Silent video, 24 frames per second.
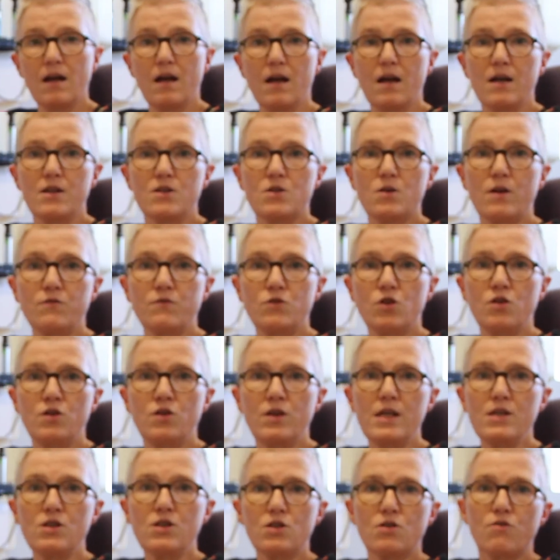So I've done
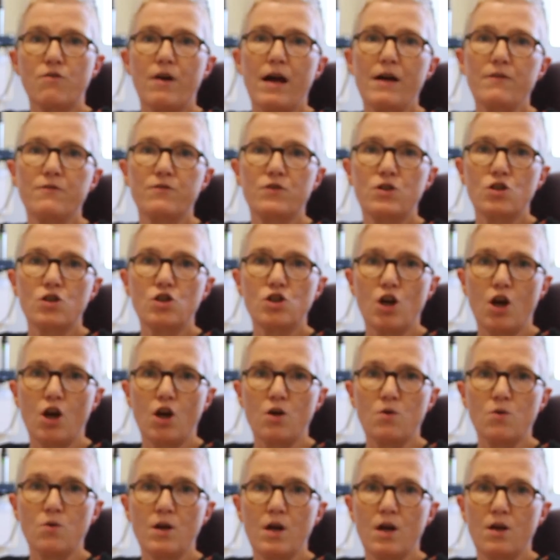this graph to
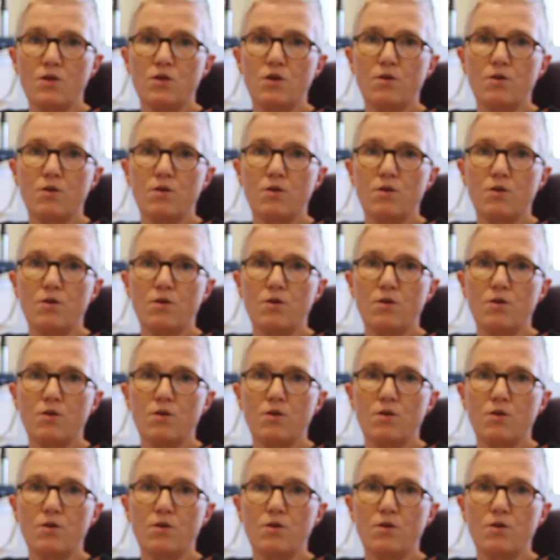show